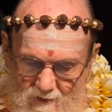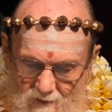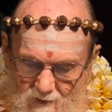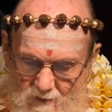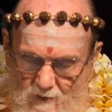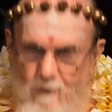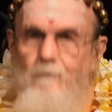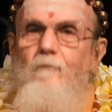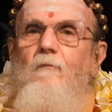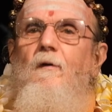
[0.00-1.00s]
in our
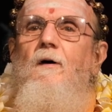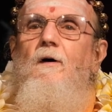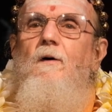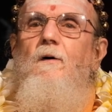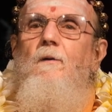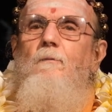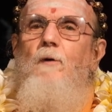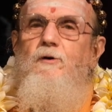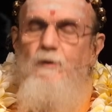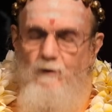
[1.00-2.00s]

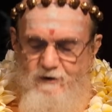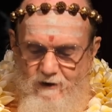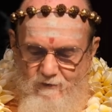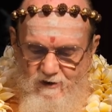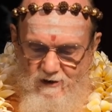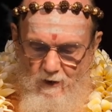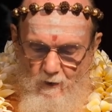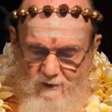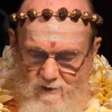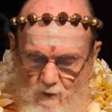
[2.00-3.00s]
Merging with Siva
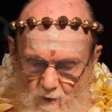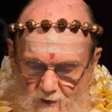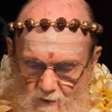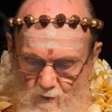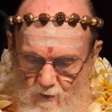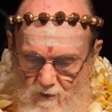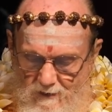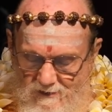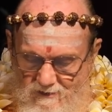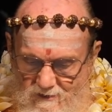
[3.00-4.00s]
series, going through the
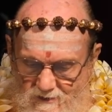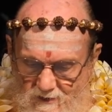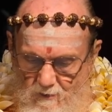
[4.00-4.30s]
lessons in